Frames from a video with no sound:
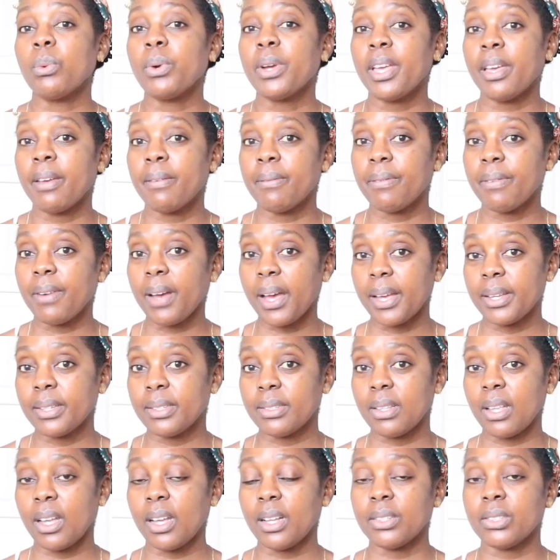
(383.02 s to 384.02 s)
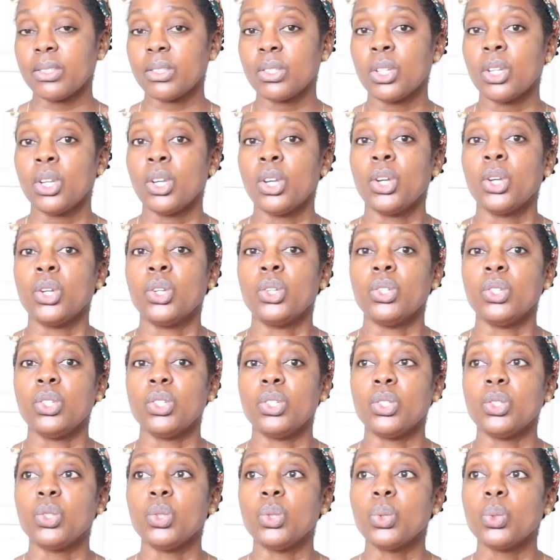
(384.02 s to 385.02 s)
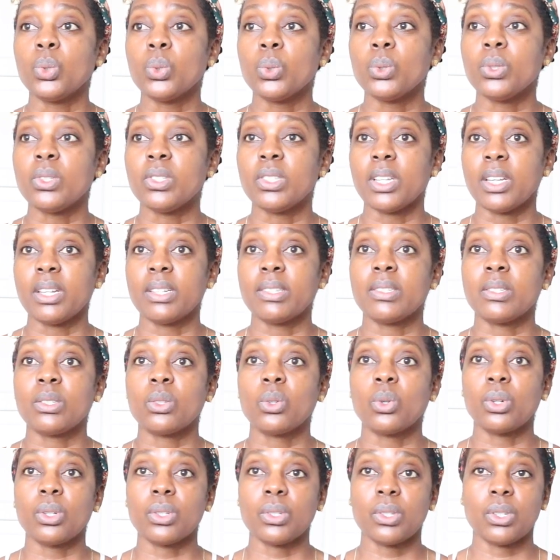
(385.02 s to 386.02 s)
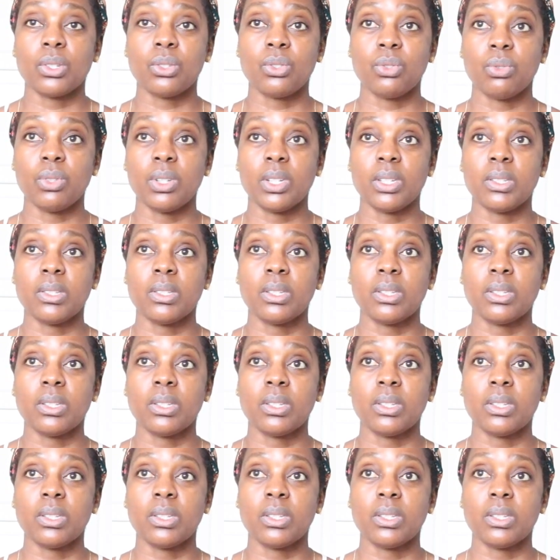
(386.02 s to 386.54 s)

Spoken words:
would advise that you just concentrate,